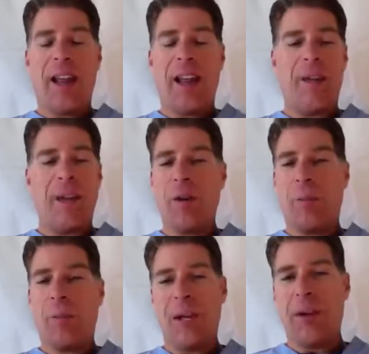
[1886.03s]
And mm-hmm. if I do
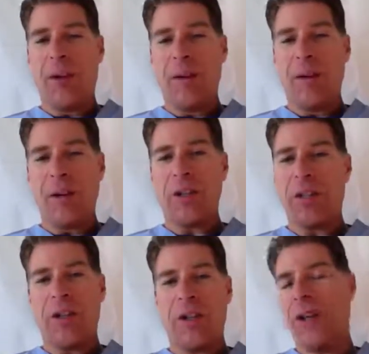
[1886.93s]
a blood draw and measure
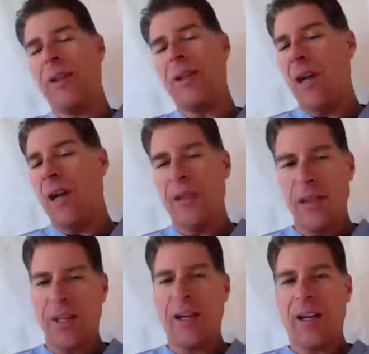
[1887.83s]
serotonin, it means
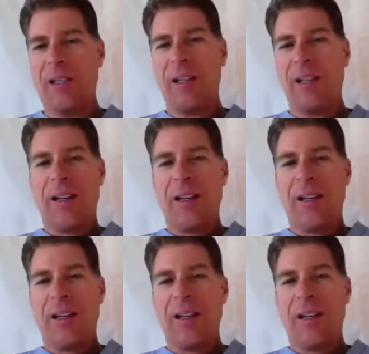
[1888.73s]
nothing because